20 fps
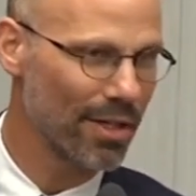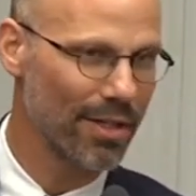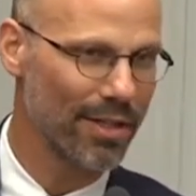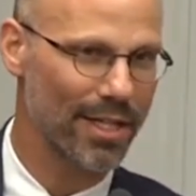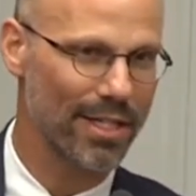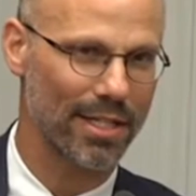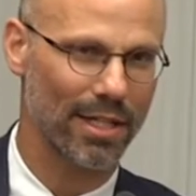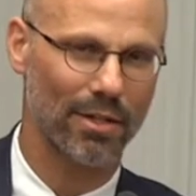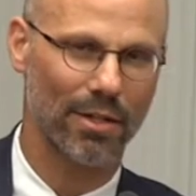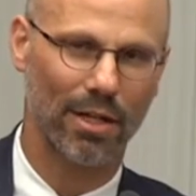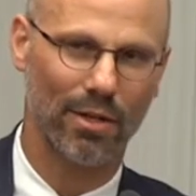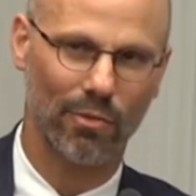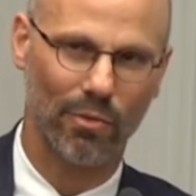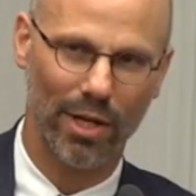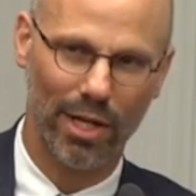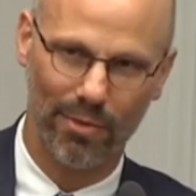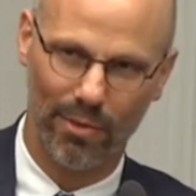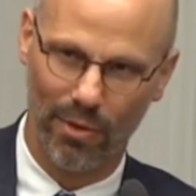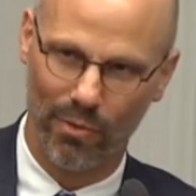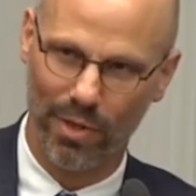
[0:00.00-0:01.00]
They said,
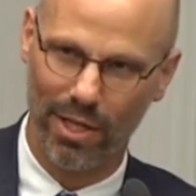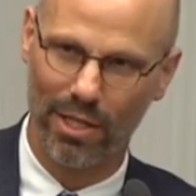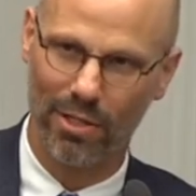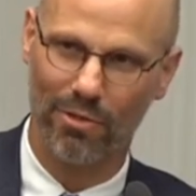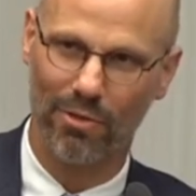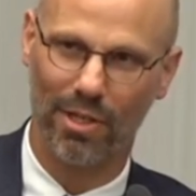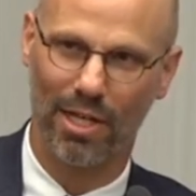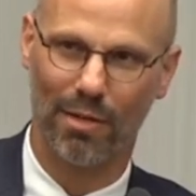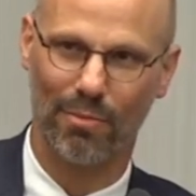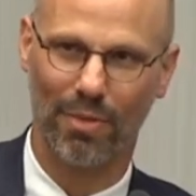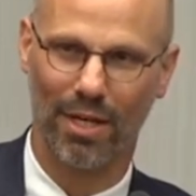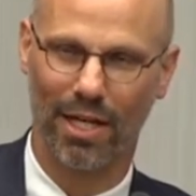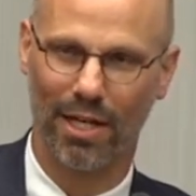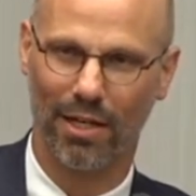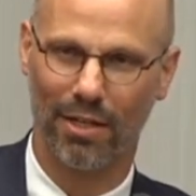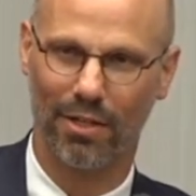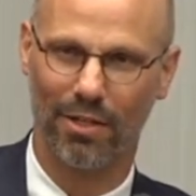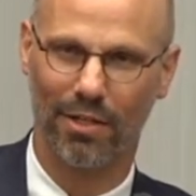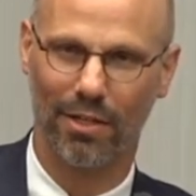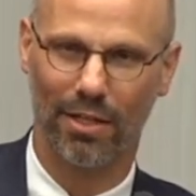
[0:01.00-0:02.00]
wait a minute, we can do that
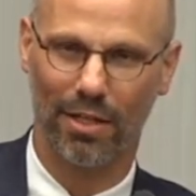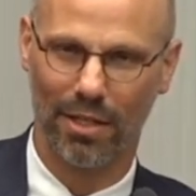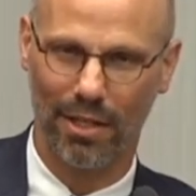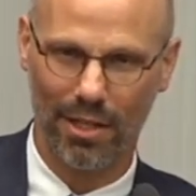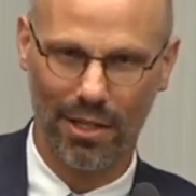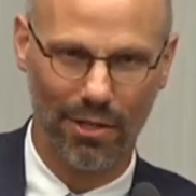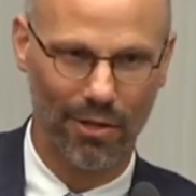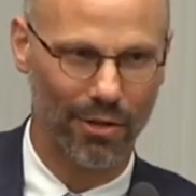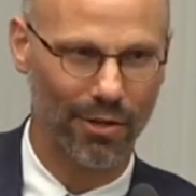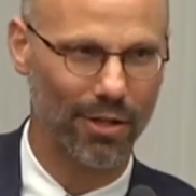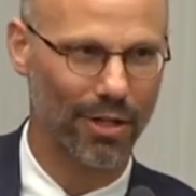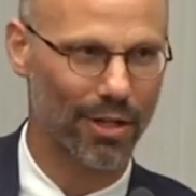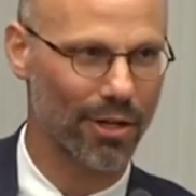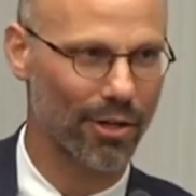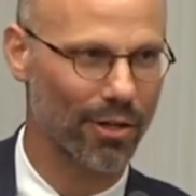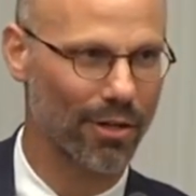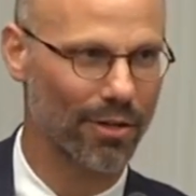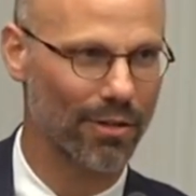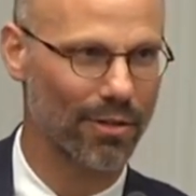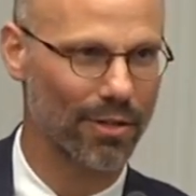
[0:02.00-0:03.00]
back here in
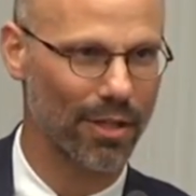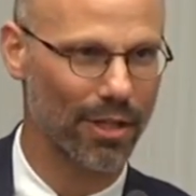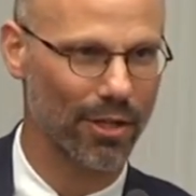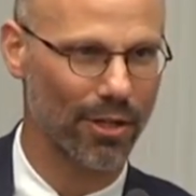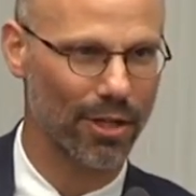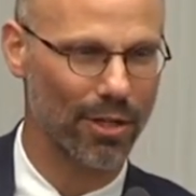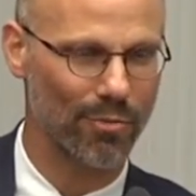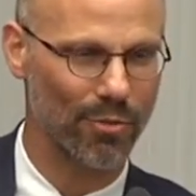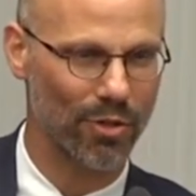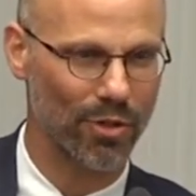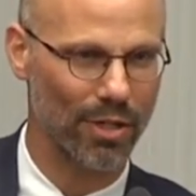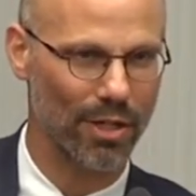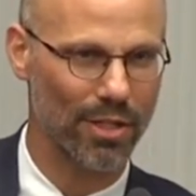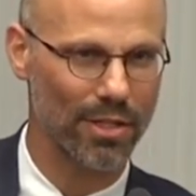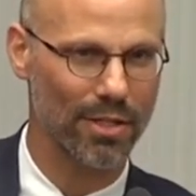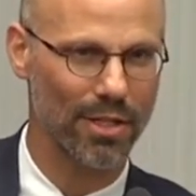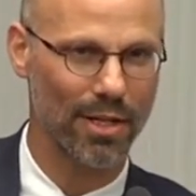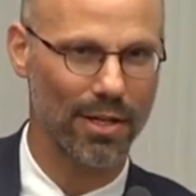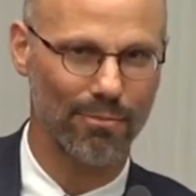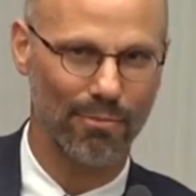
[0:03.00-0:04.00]
our in our
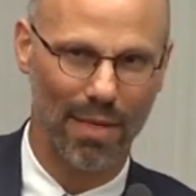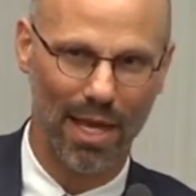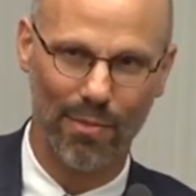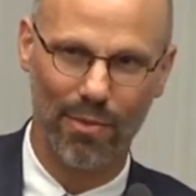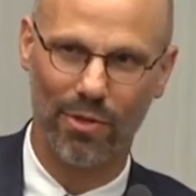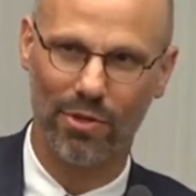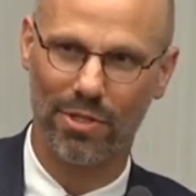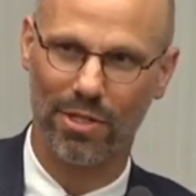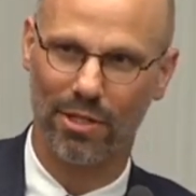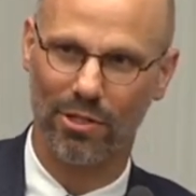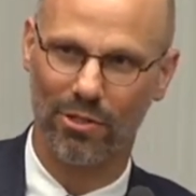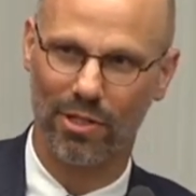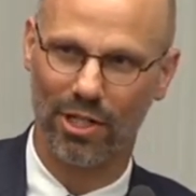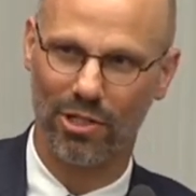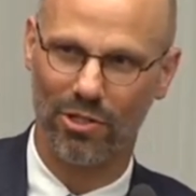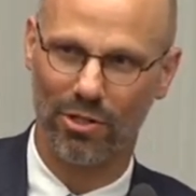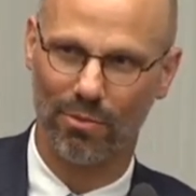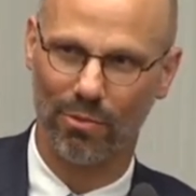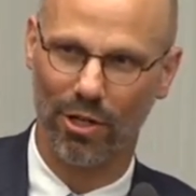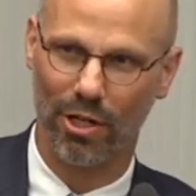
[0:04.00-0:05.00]
communities. Maybe there's an
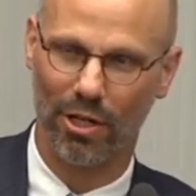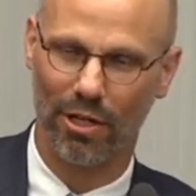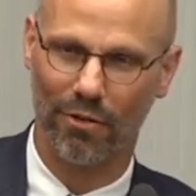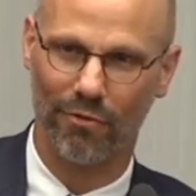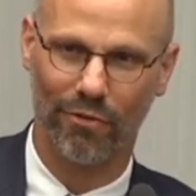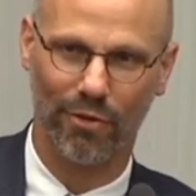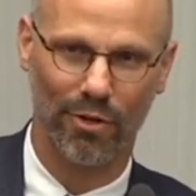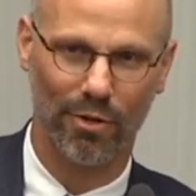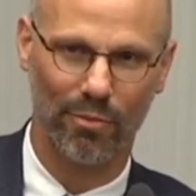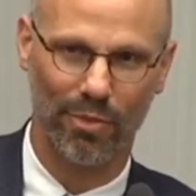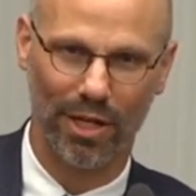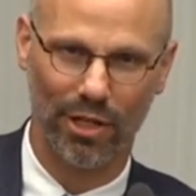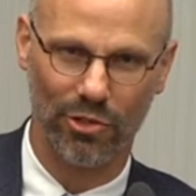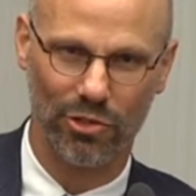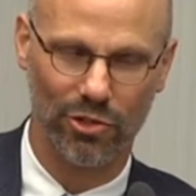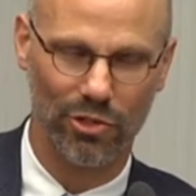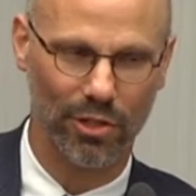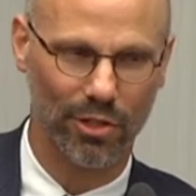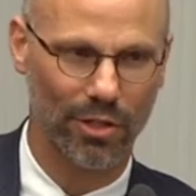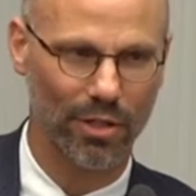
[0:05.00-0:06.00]
international market for brown
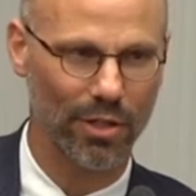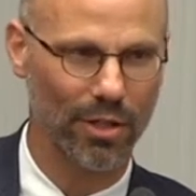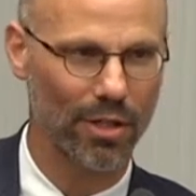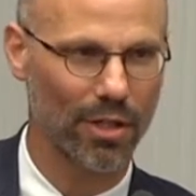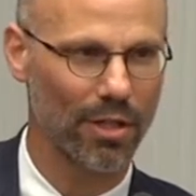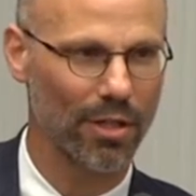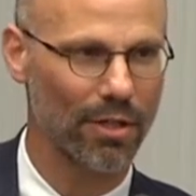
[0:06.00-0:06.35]
sugar.